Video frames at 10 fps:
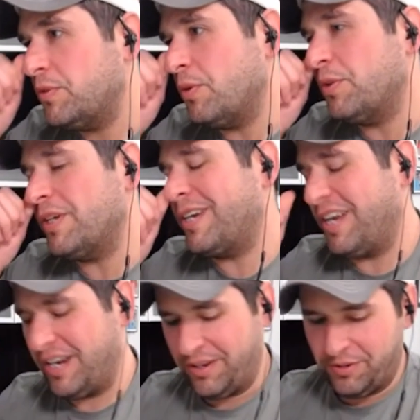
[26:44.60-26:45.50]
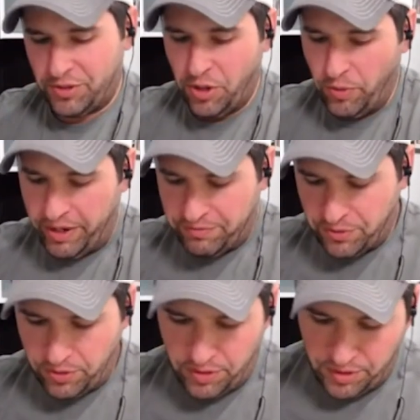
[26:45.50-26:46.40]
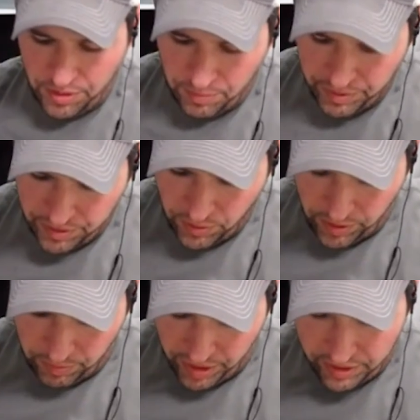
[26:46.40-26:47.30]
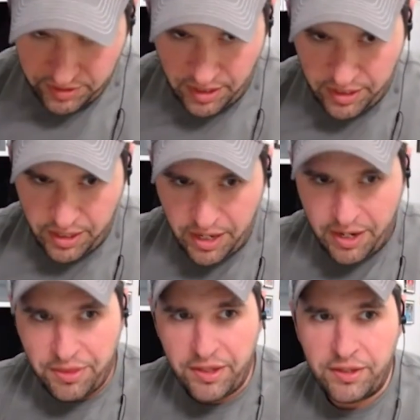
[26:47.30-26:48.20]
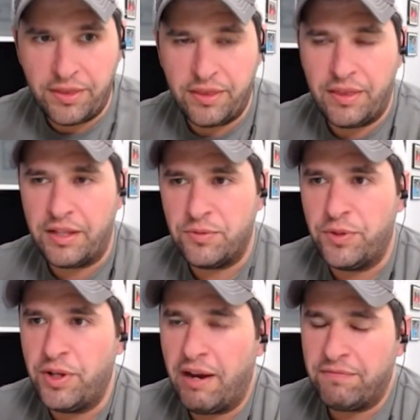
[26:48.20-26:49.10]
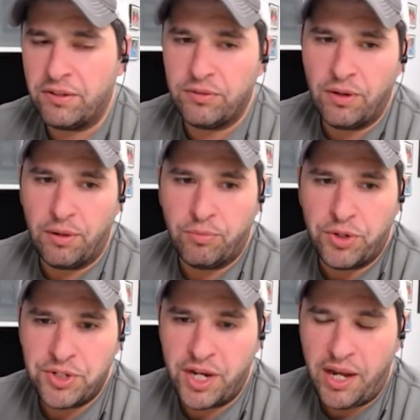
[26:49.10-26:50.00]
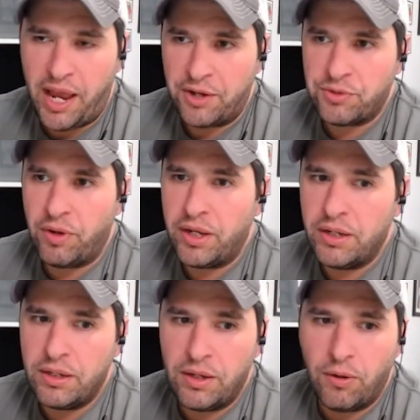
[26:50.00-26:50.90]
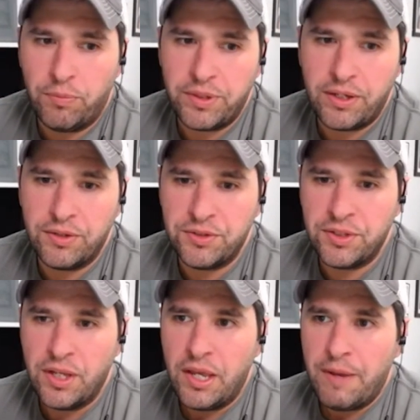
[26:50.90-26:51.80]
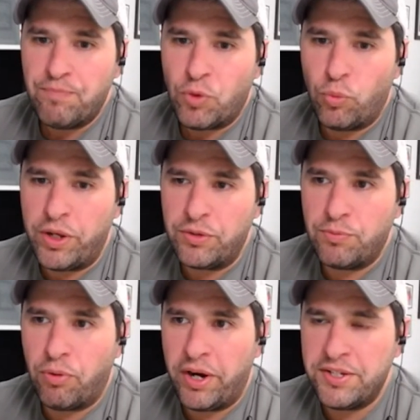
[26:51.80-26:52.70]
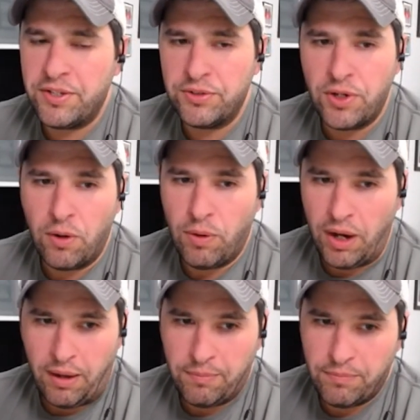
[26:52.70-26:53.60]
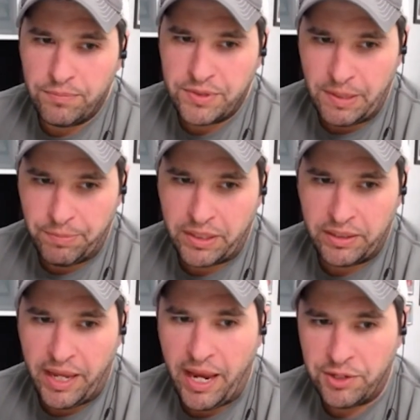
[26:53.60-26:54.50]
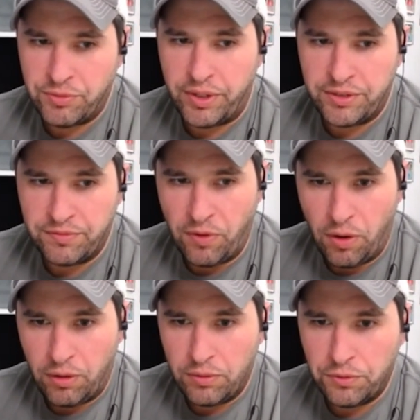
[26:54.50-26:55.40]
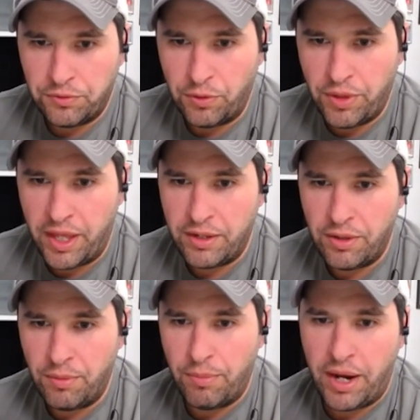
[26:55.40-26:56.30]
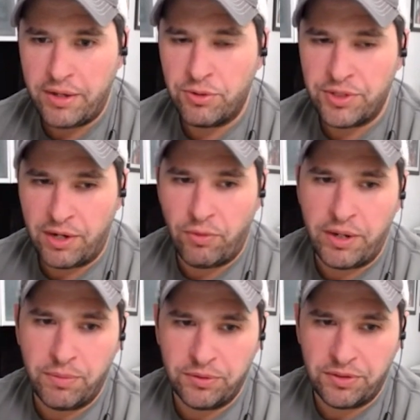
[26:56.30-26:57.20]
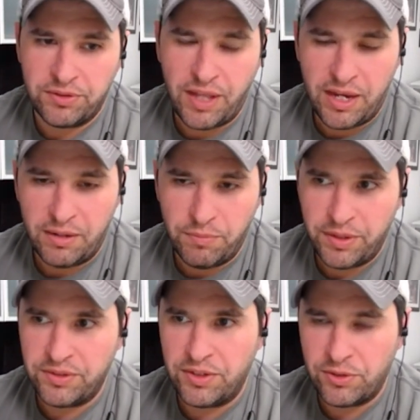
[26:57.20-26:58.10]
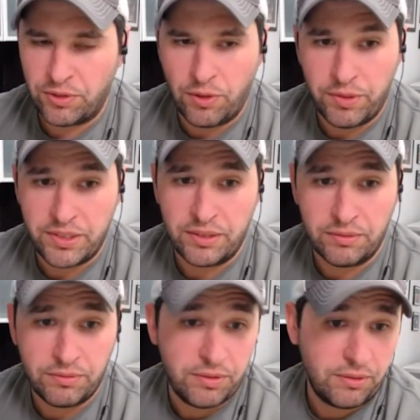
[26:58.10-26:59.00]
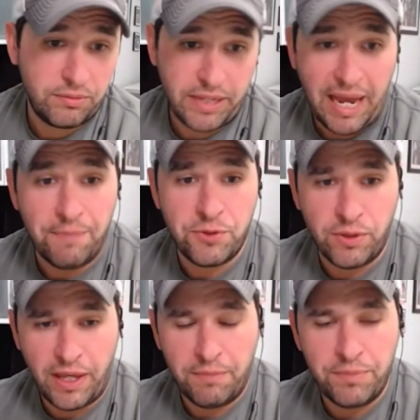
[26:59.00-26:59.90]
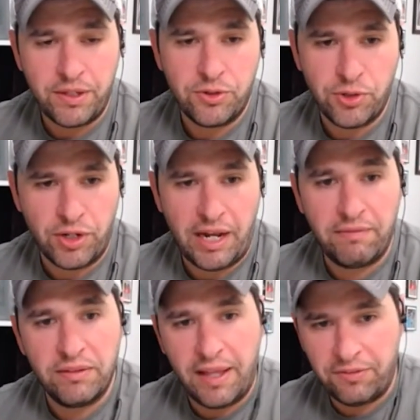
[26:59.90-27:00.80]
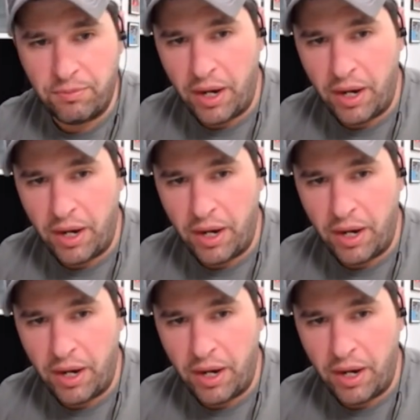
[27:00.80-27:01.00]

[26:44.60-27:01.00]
so, to kind of go after the, the Bitcoin mining side, I, I think that's when you have to appreciate hash rate, you know, because when prices go up, typically hash rates fall. So then the miners that are able to stay in business are going to to capture that because you're going to have less